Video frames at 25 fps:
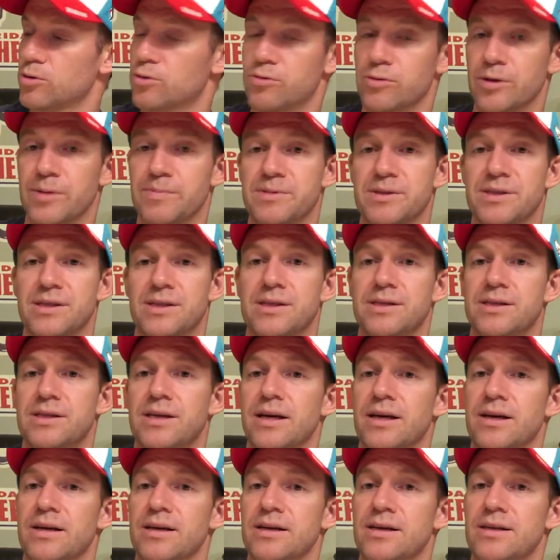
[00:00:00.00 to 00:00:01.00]
Grips the
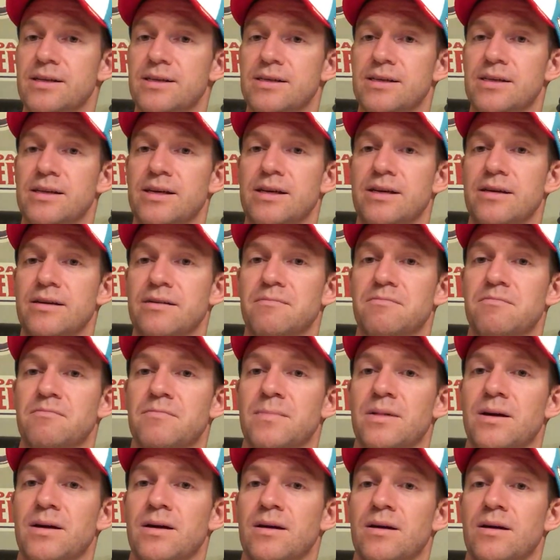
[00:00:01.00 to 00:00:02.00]
stick easy.
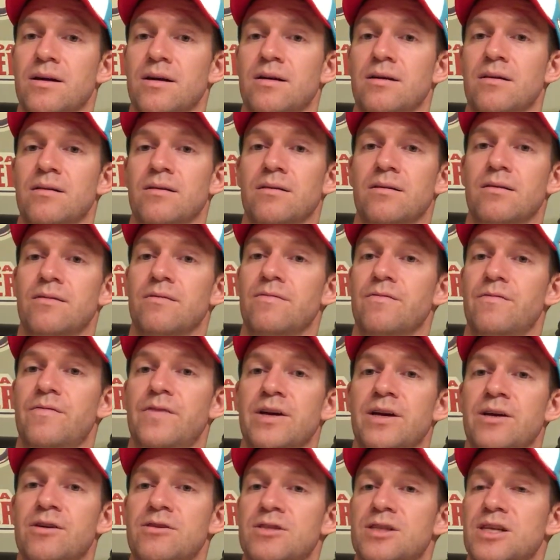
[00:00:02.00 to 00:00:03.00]

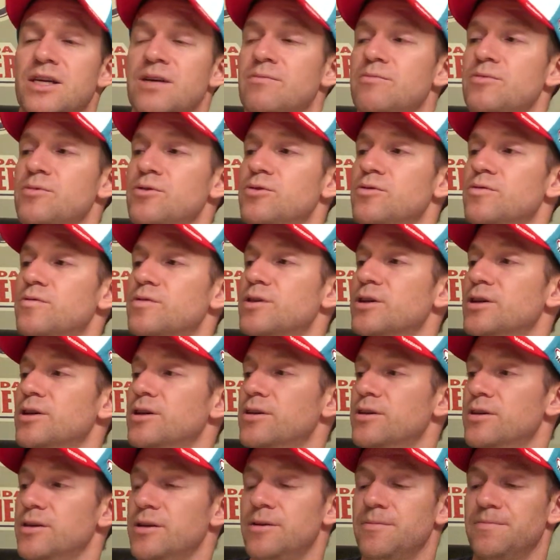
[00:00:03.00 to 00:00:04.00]
Fingers can move
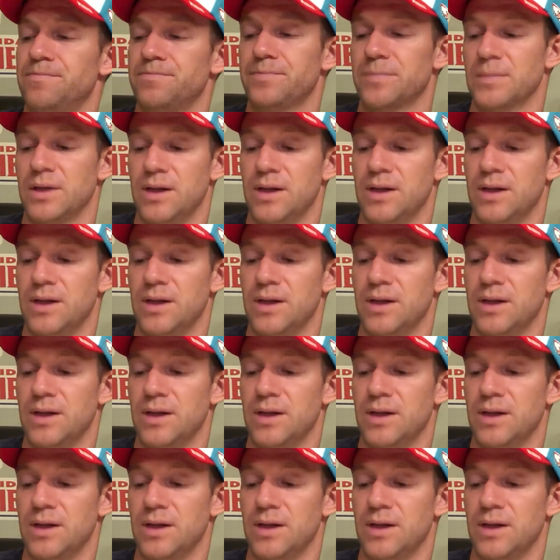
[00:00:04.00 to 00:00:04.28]
good.